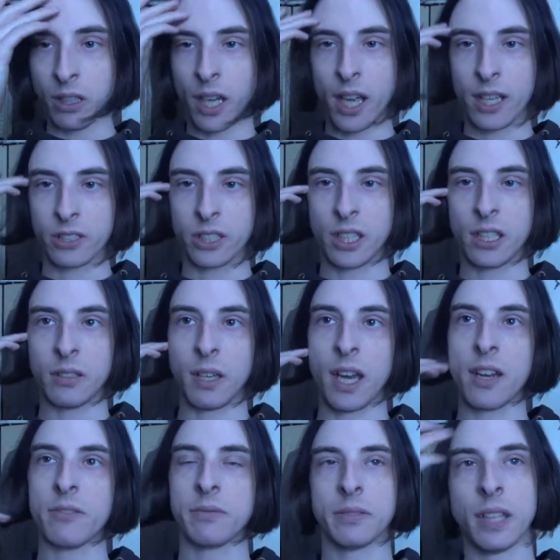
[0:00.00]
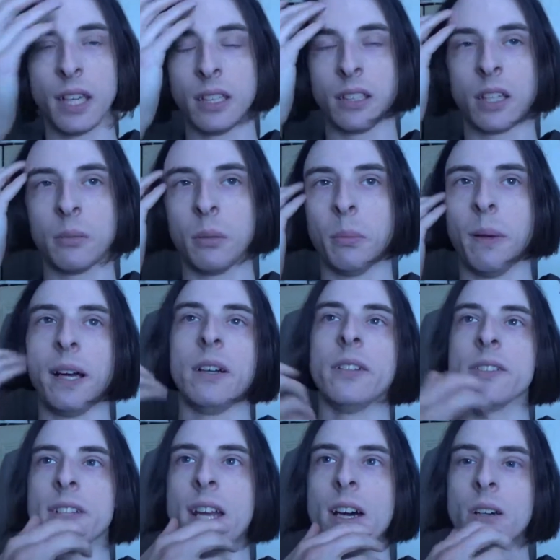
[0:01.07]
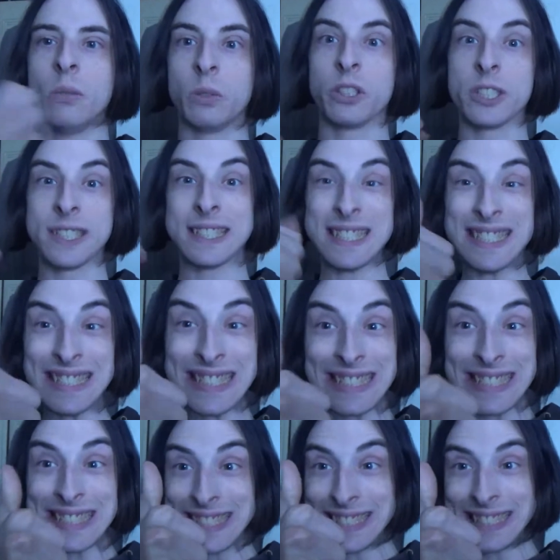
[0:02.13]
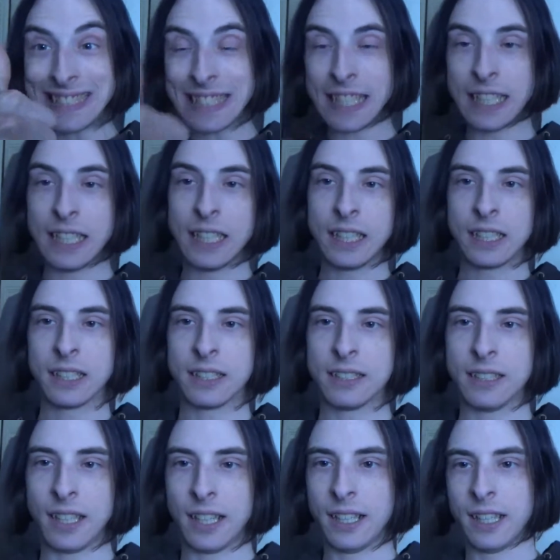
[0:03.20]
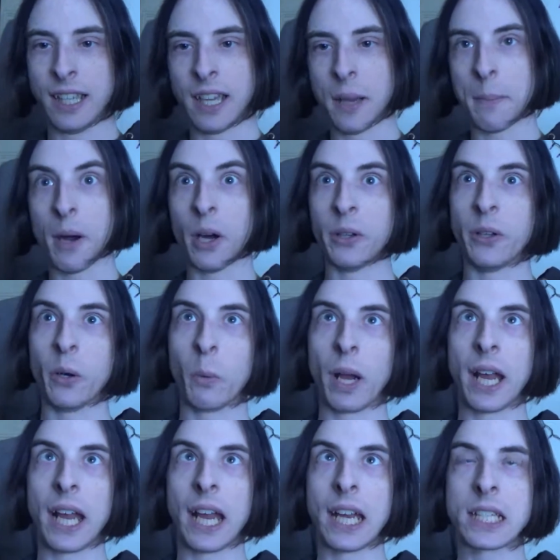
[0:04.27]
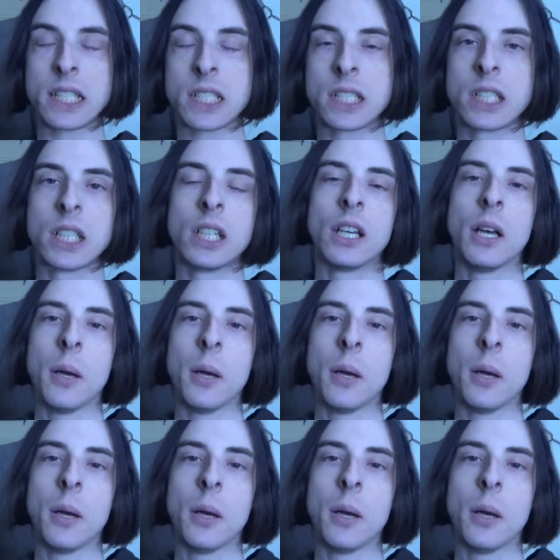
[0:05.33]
I actually have gained a couple of pounds now, which is because I am underweight.